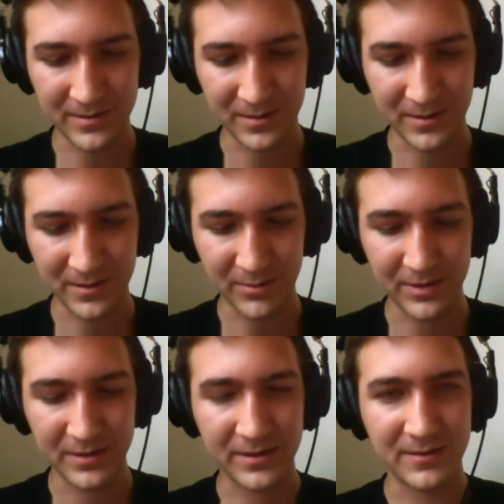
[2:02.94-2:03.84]

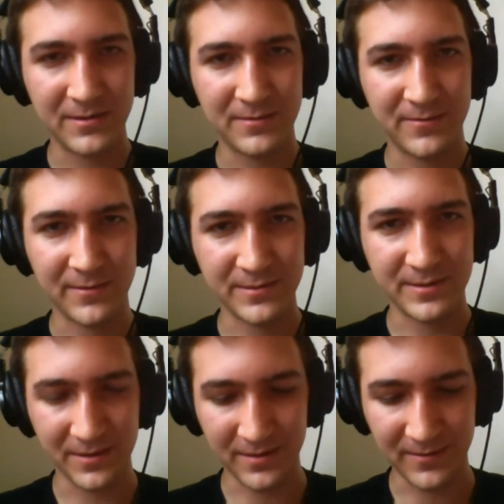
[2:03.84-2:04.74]
deployed its
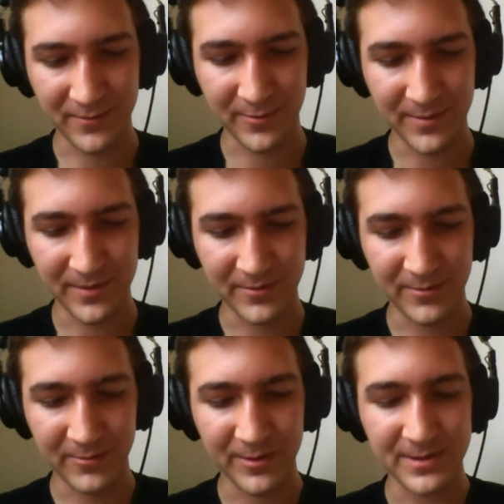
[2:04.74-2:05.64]
first Foreman,
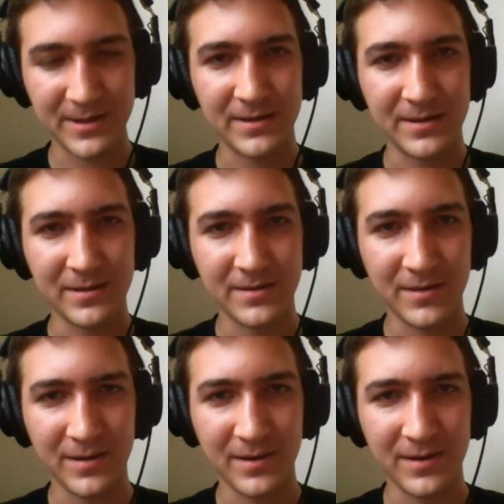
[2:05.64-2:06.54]
or was it
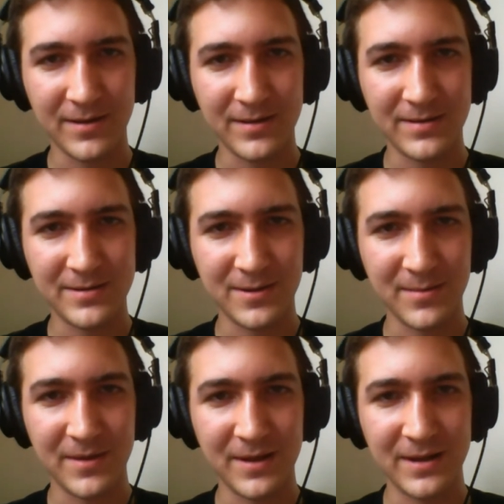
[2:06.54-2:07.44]

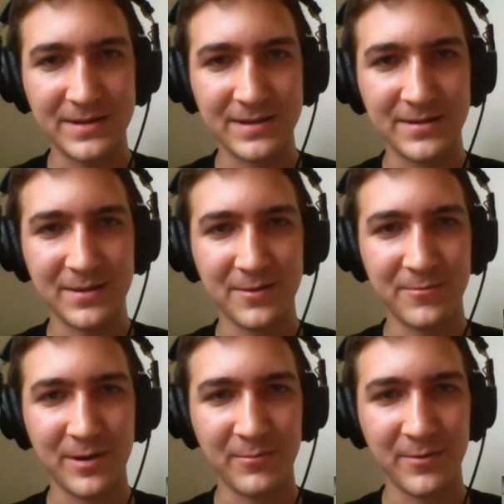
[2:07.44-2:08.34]
something that existed
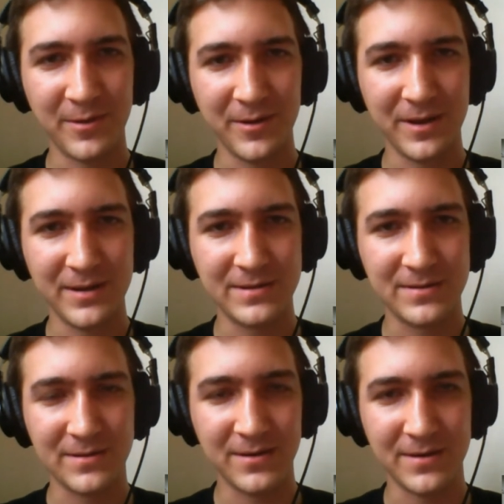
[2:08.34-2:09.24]
already when you guys
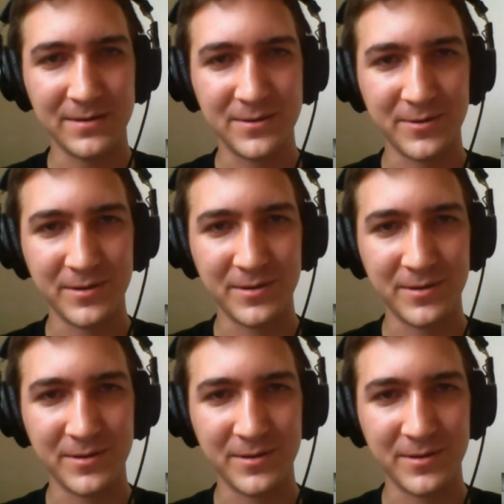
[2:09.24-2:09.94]
joined?